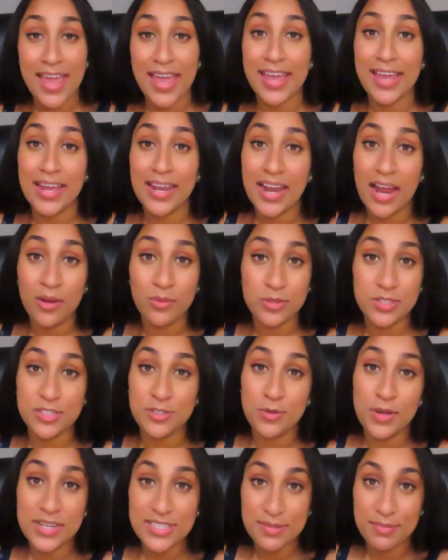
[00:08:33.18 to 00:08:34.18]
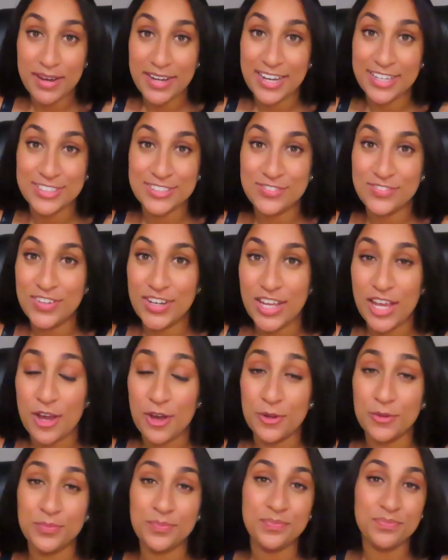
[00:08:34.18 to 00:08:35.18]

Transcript: And I will see you guys in my next video.